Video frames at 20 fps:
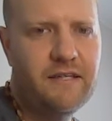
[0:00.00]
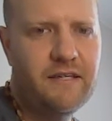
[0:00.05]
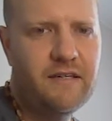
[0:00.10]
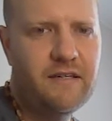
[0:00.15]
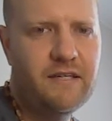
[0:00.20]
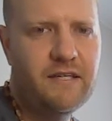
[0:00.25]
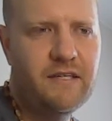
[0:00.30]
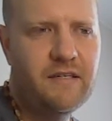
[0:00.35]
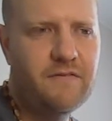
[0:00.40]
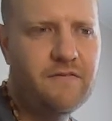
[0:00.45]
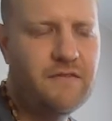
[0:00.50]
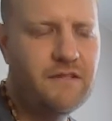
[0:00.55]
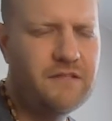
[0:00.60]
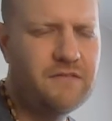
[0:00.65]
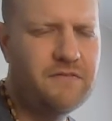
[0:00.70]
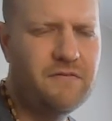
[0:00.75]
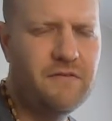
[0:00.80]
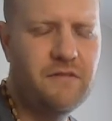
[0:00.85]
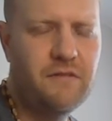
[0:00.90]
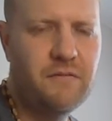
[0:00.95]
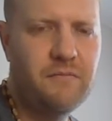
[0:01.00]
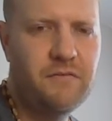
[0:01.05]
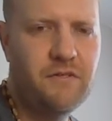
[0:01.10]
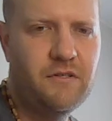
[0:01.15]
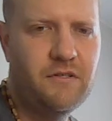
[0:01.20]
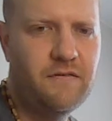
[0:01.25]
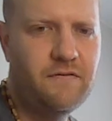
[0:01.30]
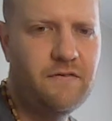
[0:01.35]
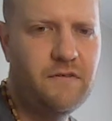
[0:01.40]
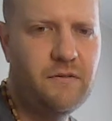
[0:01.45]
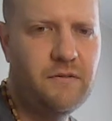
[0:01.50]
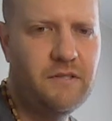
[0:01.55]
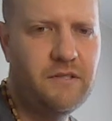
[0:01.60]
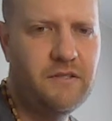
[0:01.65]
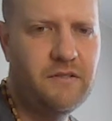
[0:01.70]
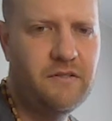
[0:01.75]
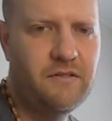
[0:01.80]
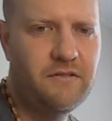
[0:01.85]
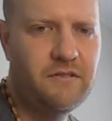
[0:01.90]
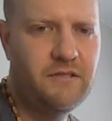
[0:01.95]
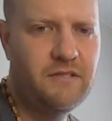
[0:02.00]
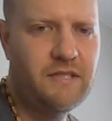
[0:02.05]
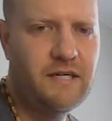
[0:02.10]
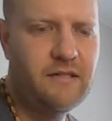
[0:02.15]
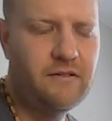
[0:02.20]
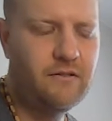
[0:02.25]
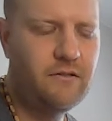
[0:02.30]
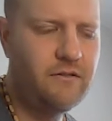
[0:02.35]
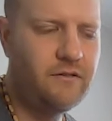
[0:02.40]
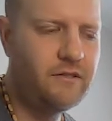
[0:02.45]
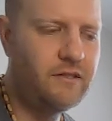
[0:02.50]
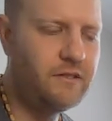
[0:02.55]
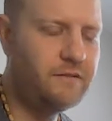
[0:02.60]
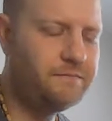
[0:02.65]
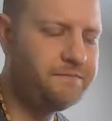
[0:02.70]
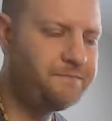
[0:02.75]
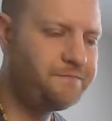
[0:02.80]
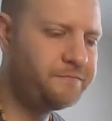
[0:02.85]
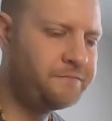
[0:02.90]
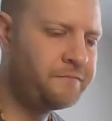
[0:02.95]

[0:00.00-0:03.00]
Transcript: Dreghedhete fits really beautiful when you're using Dagurugur.